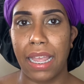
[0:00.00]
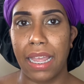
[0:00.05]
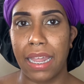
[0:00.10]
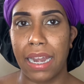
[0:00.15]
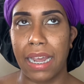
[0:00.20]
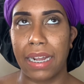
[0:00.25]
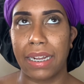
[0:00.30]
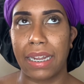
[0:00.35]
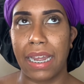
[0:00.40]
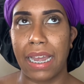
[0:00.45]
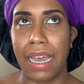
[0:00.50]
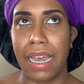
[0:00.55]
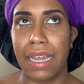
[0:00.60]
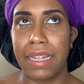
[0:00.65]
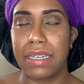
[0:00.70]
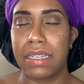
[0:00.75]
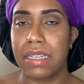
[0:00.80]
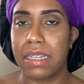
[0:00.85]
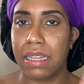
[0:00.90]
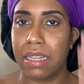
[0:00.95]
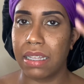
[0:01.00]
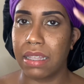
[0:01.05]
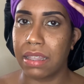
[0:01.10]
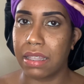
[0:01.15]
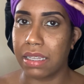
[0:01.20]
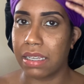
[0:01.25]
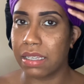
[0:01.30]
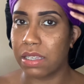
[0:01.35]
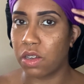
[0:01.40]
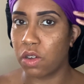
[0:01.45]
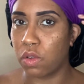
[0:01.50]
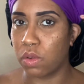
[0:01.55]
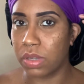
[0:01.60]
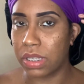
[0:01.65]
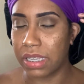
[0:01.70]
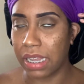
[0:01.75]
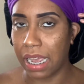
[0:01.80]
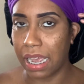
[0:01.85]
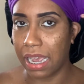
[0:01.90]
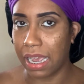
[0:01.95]
I got this whole
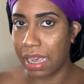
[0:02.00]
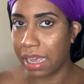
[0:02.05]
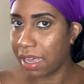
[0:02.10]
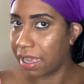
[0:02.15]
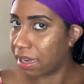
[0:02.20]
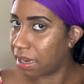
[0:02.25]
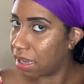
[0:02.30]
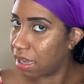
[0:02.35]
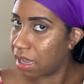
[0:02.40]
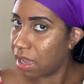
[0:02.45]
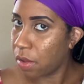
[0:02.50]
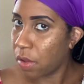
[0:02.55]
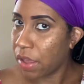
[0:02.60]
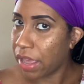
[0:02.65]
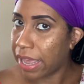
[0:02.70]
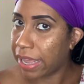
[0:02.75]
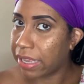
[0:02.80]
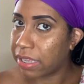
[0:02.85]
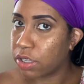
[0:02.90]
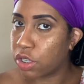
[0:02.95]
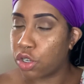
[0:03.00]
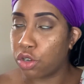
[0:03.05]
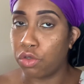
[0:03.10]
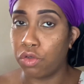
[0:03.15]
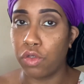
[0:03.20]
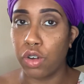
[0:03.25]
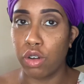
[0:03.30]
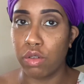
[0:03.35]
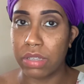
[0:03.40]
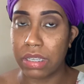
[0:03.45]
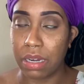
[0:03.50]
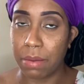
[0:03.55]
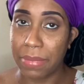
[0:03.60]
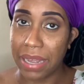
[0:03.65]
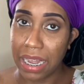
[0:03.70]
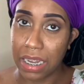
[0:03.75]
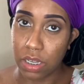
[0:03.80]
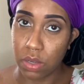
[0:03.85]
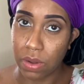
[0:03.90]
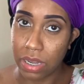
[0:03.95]
side and 2 rows in the
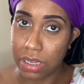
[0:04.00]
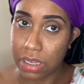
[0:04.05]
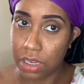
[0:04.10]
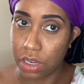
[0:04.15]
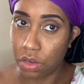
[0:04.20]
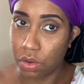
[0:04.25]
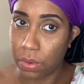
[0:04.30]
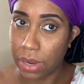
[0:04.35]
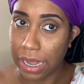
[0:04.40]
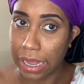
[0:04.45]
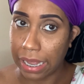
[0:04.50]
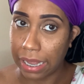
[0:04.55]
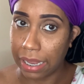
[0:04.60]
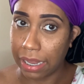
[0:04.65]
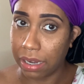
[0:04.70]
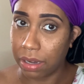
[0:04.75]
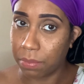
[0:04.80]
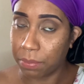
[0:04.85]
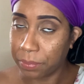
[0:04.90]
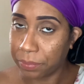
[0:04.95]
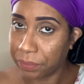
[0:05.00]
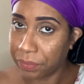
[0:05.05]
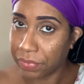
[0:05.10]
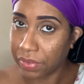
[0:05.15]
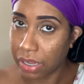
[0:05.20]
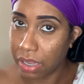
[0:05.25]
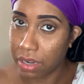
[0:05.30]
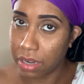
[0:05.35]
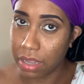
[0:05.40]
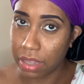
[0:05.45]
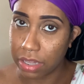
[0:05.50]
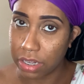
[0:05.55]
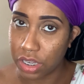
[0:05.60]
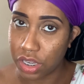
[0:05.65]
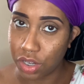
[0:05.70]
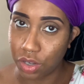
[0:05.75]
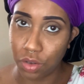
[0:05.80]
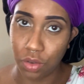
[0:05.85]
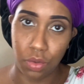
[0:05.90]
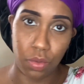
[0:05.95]
back. So I still had another
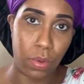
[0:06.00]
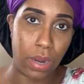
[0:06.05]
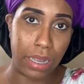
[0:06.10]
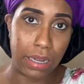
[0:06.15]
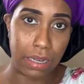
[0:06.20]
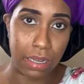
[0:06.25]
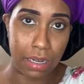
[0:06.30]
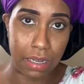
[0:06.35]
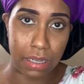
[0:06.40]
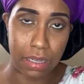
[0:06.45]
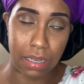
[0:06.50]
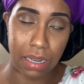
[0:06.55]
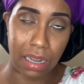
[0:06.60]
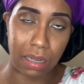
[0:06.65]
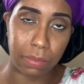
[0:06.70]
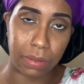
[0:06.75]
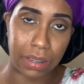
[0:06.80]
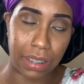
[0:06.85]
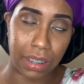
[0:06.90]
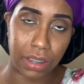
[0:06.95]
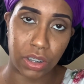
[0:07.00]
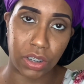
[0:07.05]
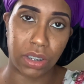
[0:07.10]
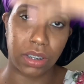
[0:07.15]
2 and then this top section.